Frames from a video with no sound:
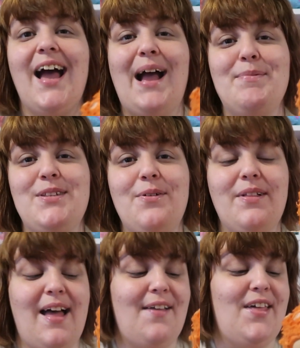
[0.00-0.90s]
I'm so
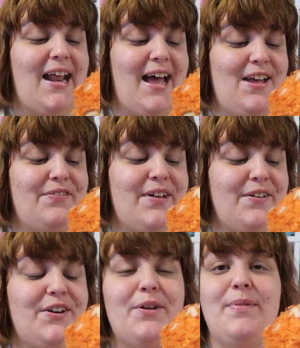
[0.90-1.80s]
glad that I
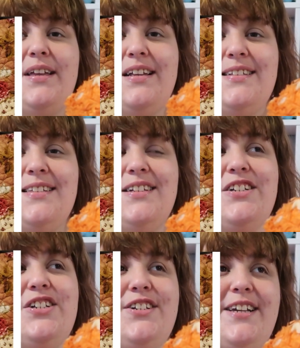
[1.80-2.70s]
found her because
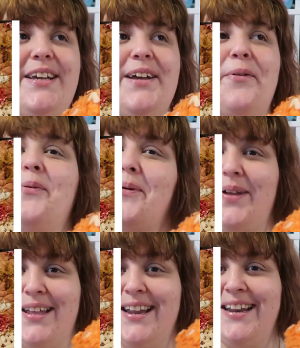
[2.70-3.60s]
she
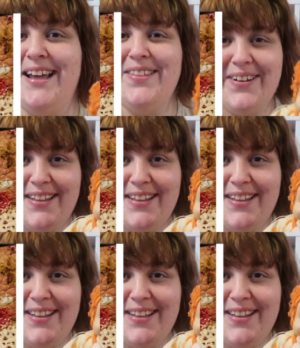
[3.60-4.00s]
awoken another